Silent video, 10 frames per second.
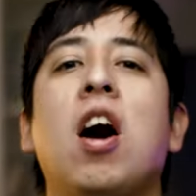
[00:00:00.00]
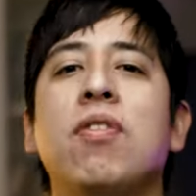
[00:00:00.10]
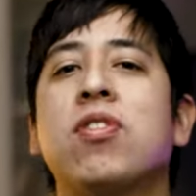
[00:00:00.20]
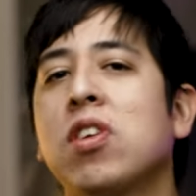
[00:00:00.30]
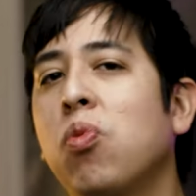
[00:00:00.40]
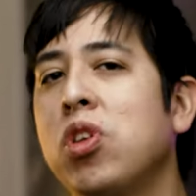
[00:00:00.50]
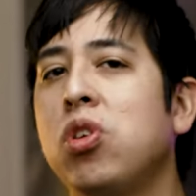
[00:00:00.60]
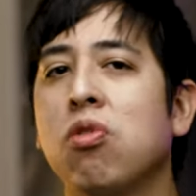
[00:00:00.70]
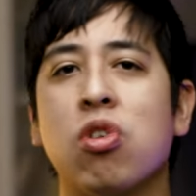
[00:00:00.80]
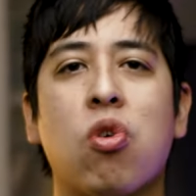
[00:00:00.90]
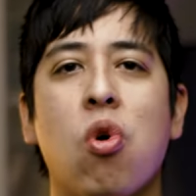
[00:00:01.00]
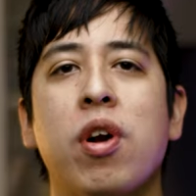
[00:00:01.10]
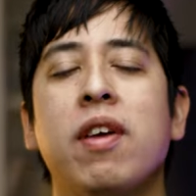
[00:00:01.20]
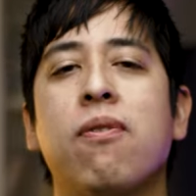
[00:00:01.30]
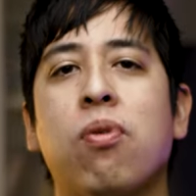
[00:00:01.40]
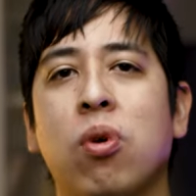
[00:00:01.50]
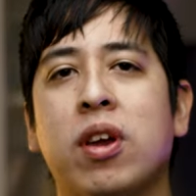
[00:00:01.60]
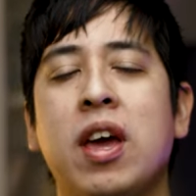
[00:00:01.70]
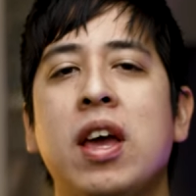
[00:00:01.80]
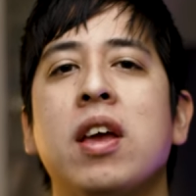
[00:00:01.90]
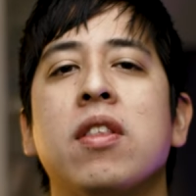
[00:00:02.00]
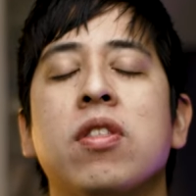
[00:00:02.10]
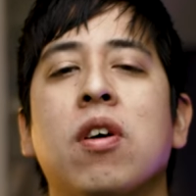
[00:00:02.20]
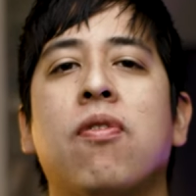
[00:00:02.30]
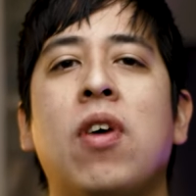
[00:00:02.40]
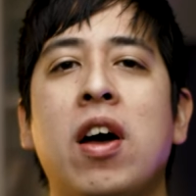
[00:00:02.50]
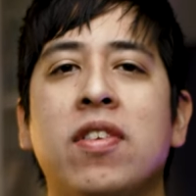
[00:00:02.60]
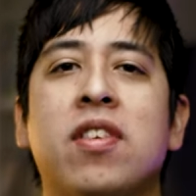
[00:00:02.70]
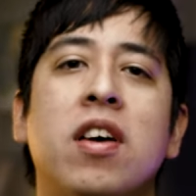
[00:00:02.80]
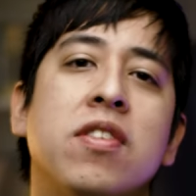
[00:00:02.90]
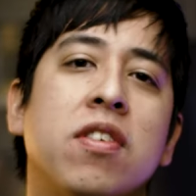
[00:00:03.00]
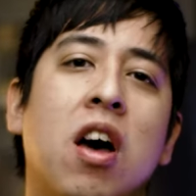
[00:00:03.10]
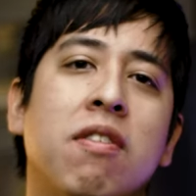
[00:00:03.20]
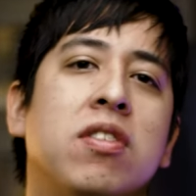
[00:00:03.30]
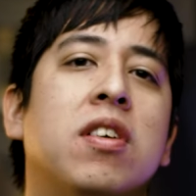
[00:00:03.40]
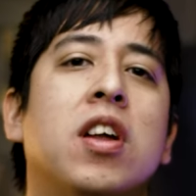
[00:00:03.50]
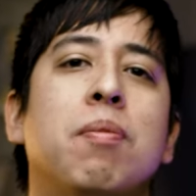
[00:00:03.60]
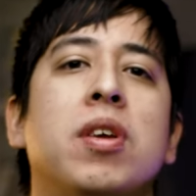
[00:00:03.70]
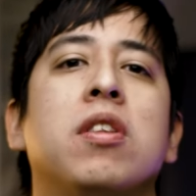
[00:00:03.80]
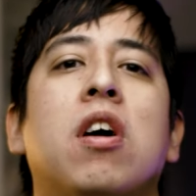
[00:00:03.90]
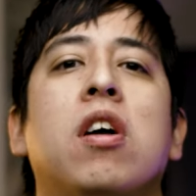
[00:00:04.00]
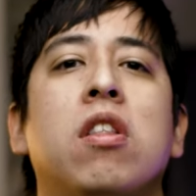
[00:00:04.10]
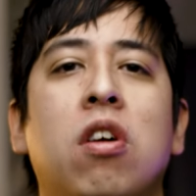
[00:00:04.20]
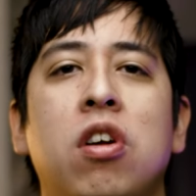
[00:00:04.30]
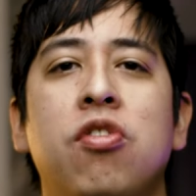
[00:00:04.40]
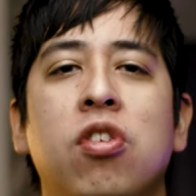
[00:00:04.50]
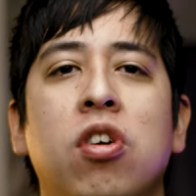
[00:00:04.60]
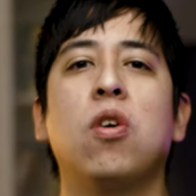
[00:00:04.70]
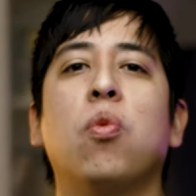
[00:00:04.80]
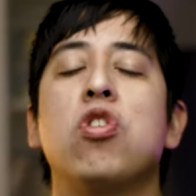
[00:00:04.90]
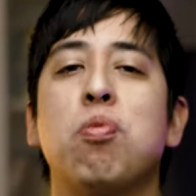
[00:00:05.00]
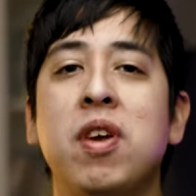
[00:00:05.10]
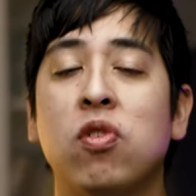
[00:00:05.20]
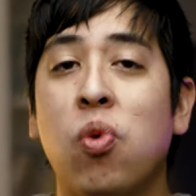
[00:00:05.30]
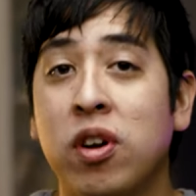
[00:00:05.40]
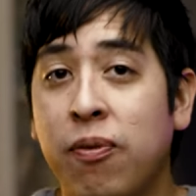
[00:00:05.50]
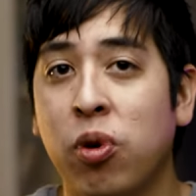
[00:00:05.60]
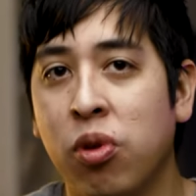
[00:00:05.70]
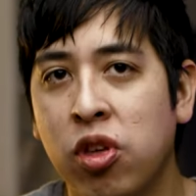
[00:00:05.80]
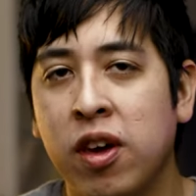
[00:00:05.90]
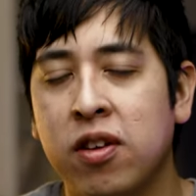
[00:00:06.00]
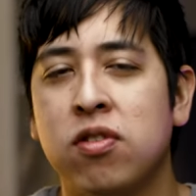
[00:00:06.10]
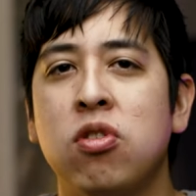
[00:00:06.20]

Obviously, when you record in 4K, the file size is obviously gonna be a lot larger, which means one of two things.